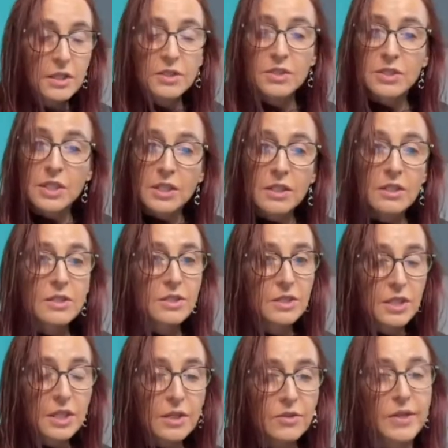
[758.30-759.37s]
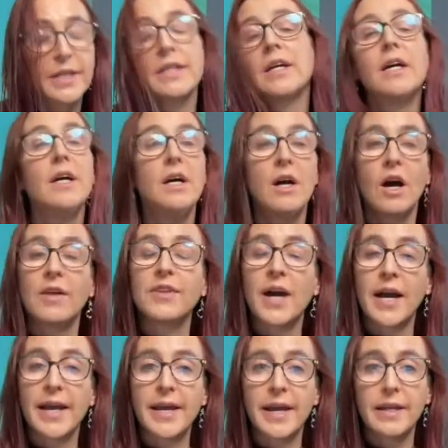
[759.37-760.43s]
tick, tick, right? On the
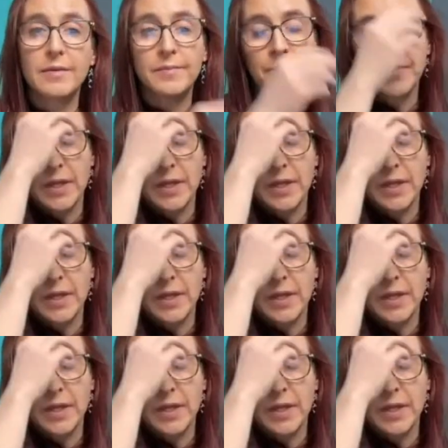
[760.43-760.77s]
hi-hat.